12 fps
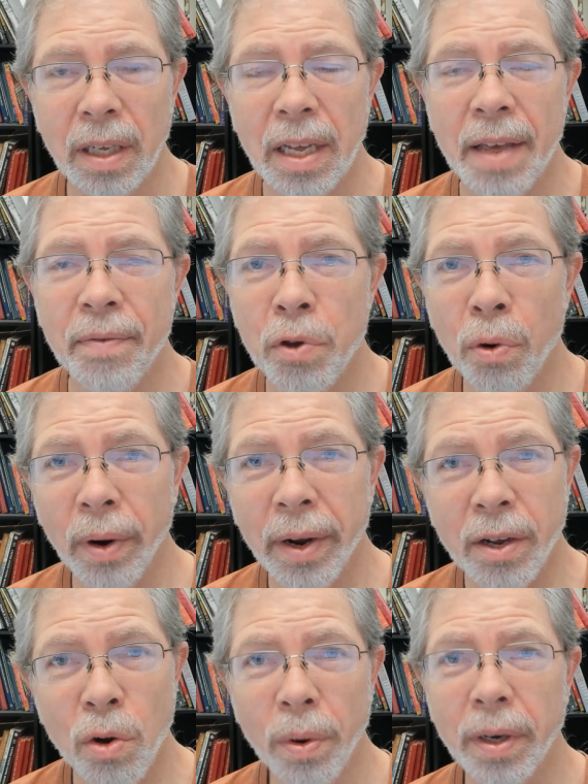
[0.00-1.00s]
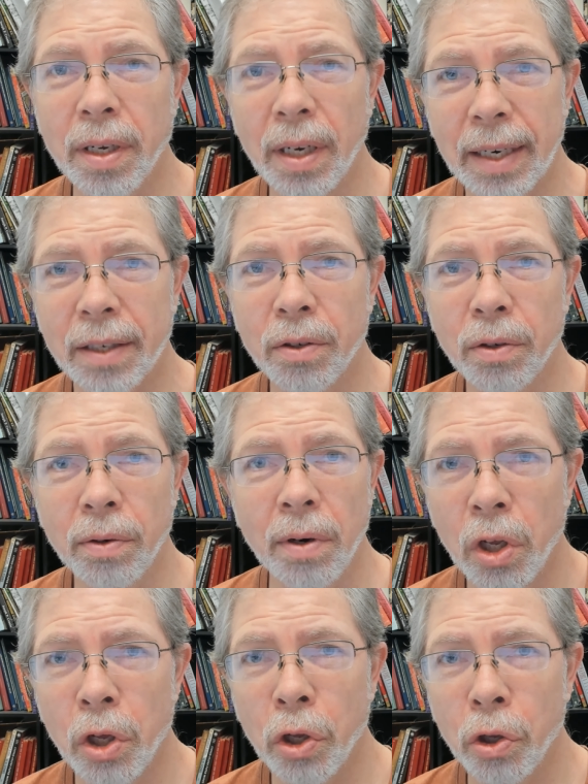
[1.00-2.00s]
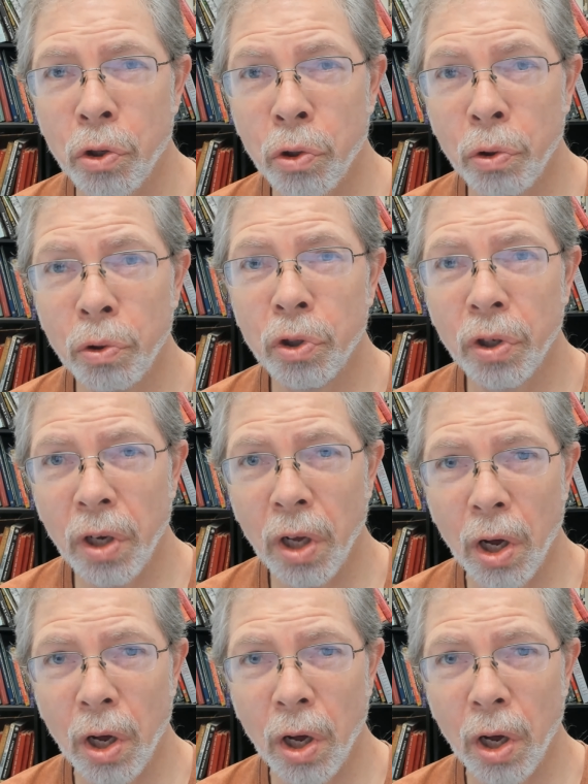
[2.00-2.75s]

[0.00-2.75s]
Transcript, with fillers: If you're a coin collector, you should